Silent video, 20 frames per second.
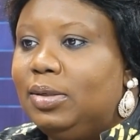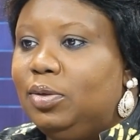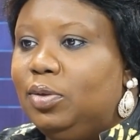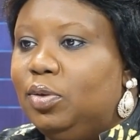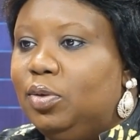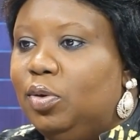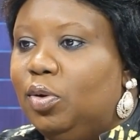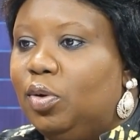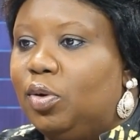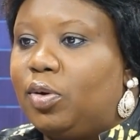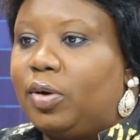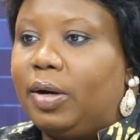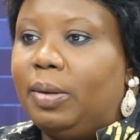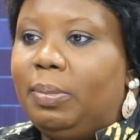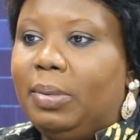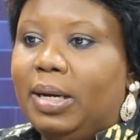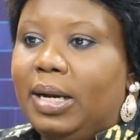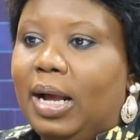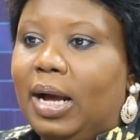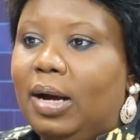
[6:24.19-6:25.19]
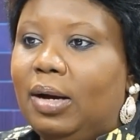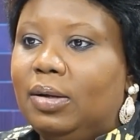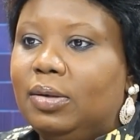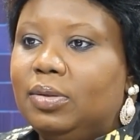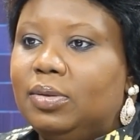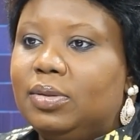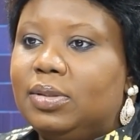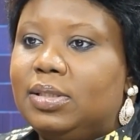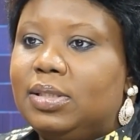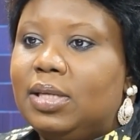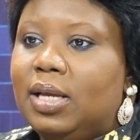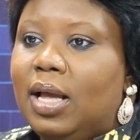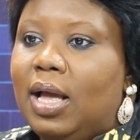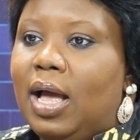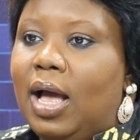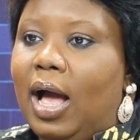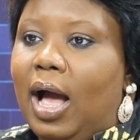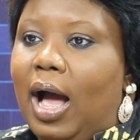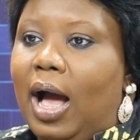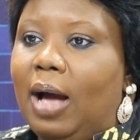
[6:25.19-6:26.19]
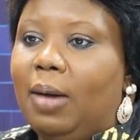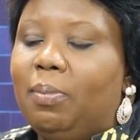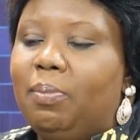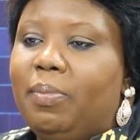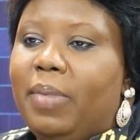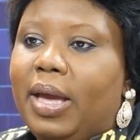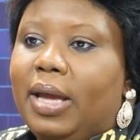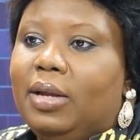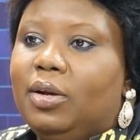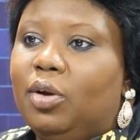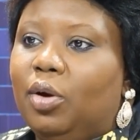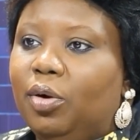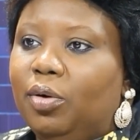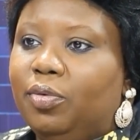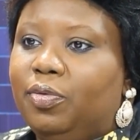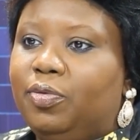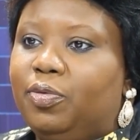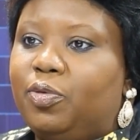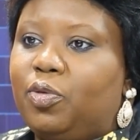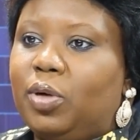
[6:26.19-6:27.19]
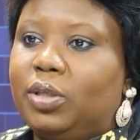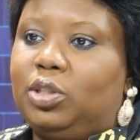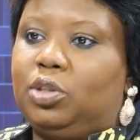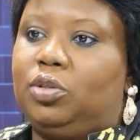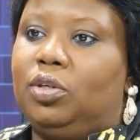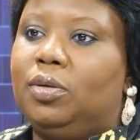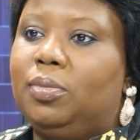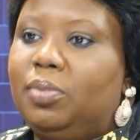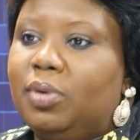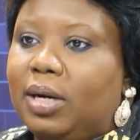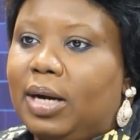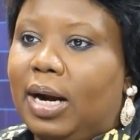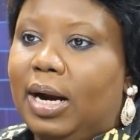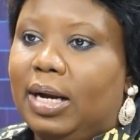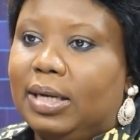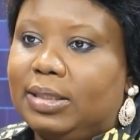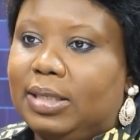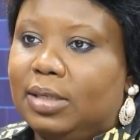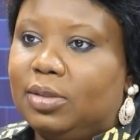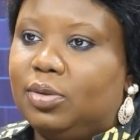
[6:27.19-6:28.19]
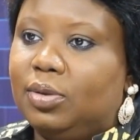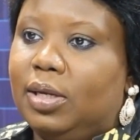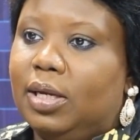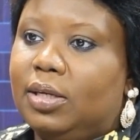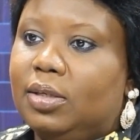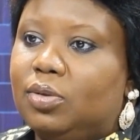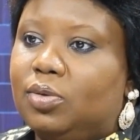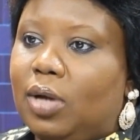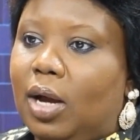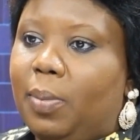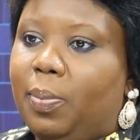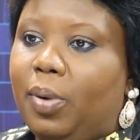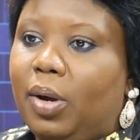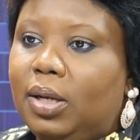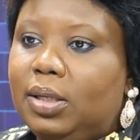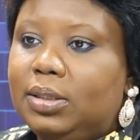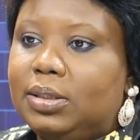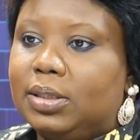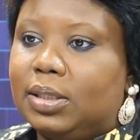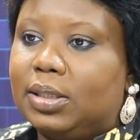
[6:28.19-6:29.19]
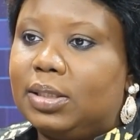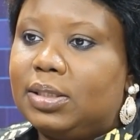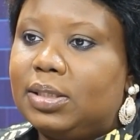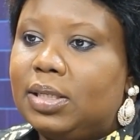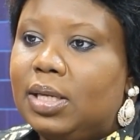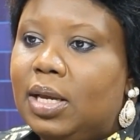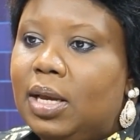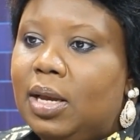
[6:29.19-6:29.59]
you know, criminals, and men of questionable character to get into our politics.